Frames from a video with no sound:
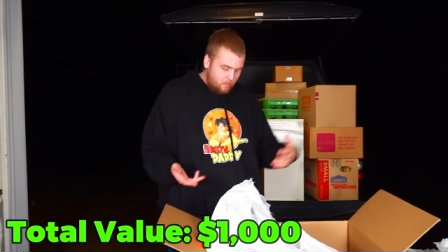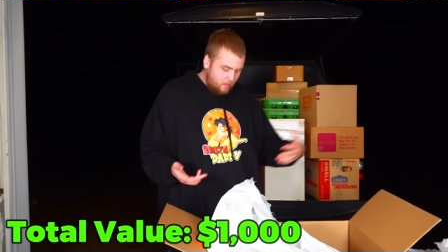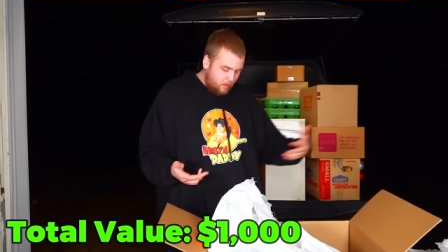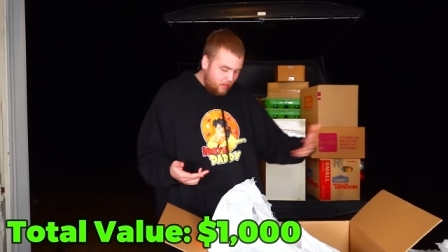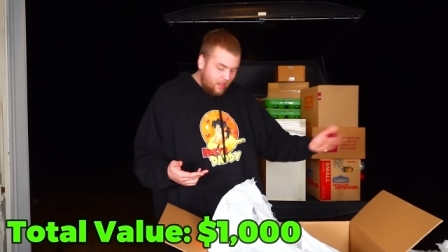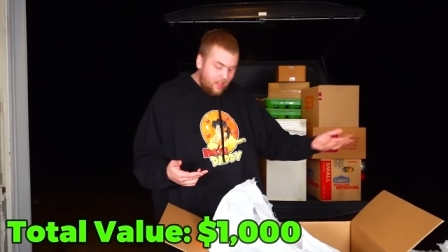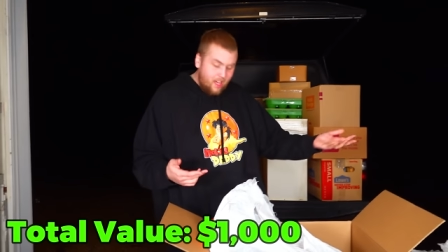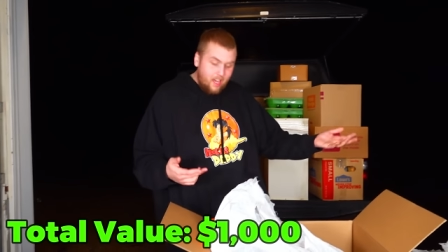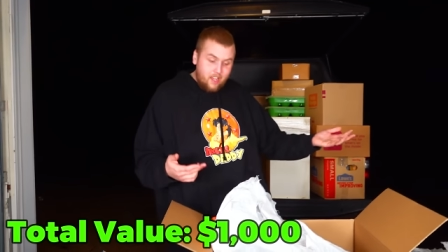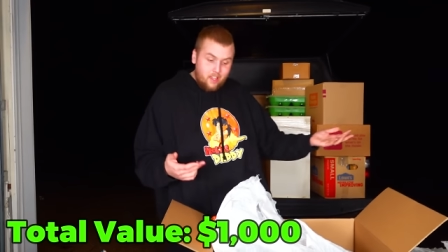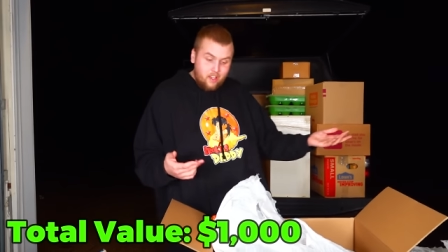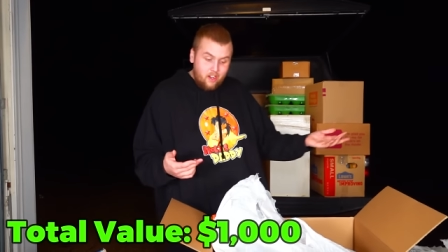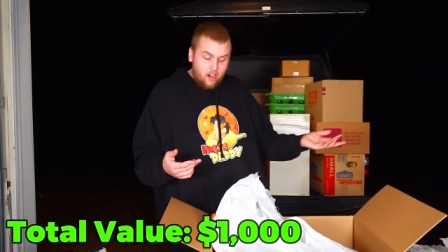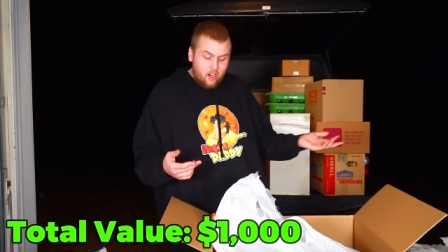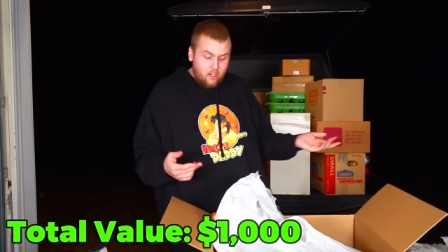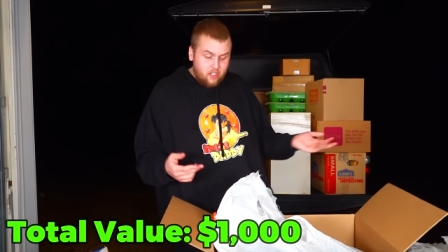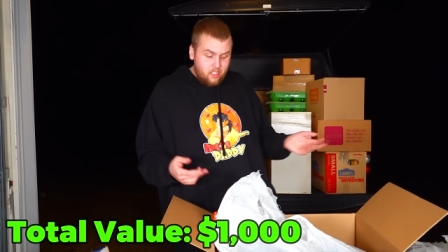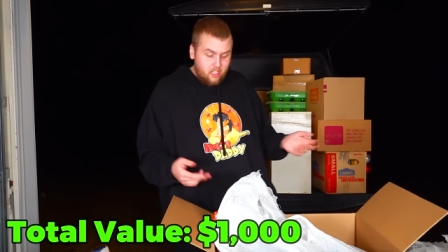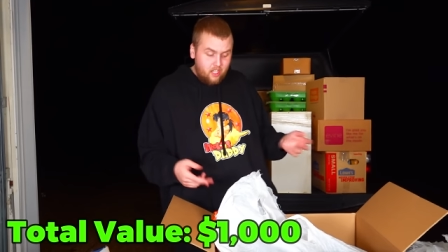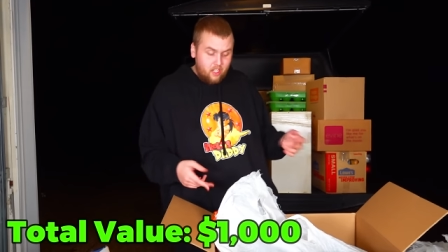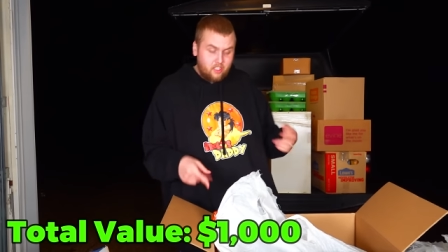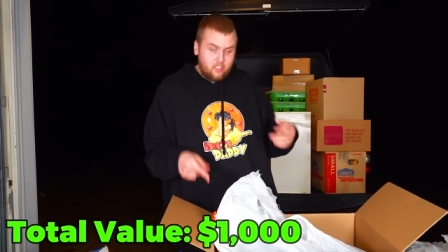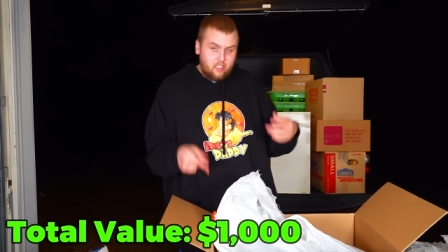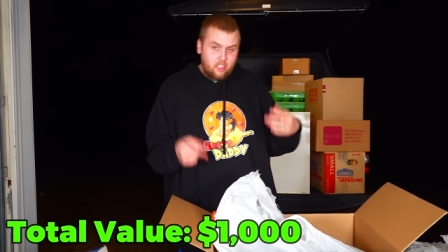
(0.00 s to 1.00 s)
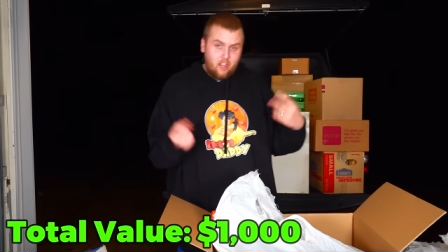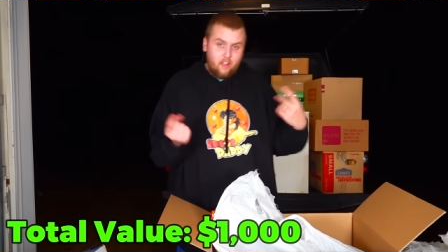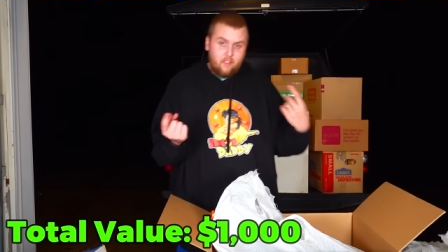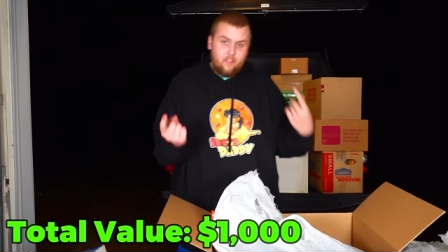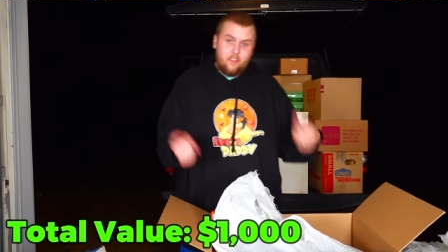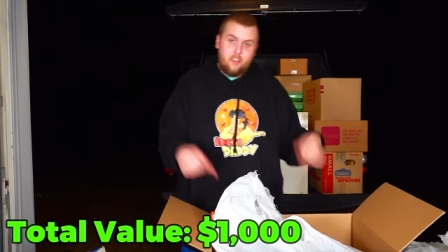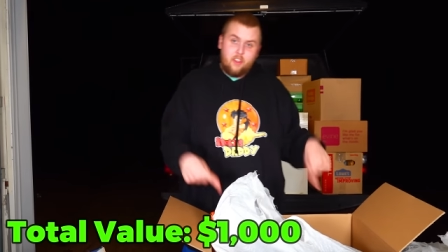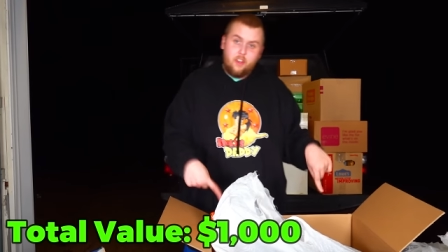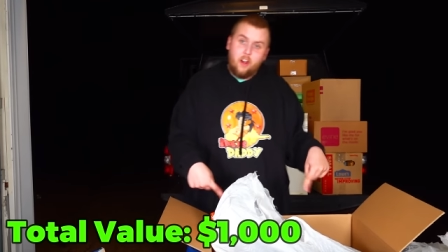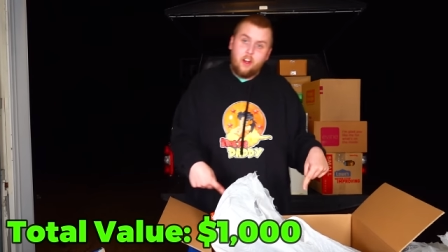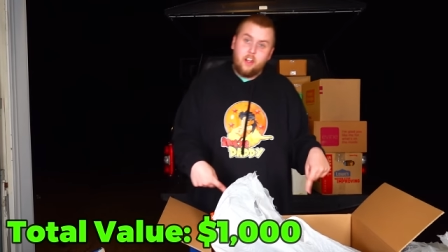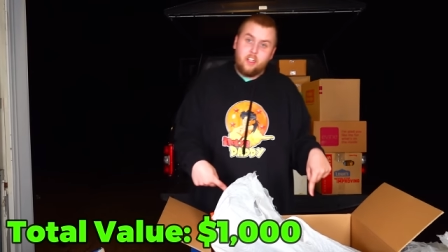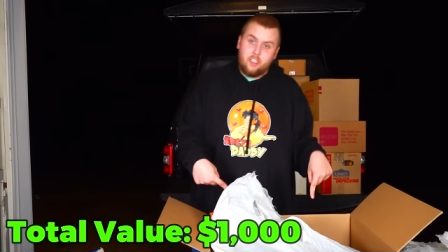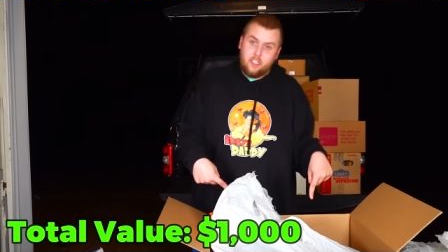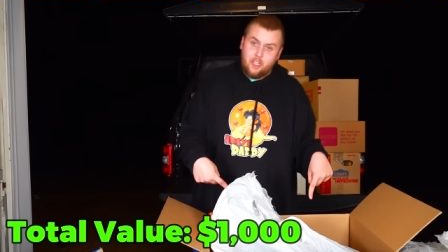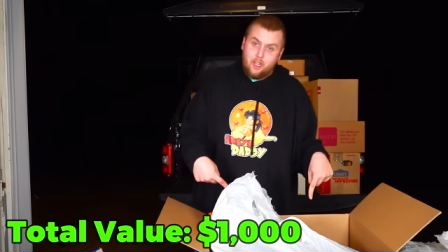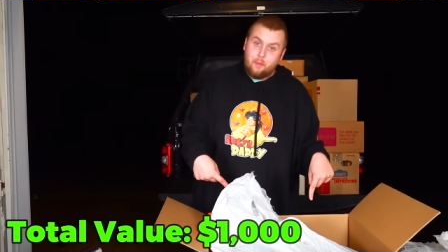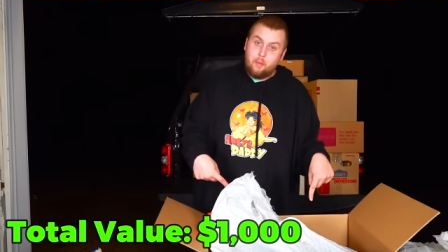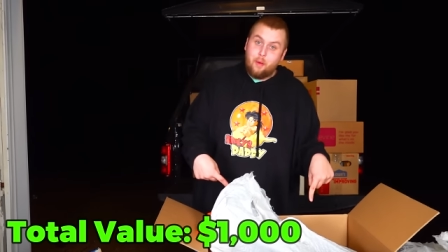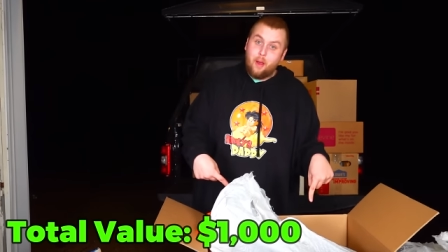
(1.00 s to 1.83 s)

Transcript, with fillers: but a lot of yard sale stuff, yard sale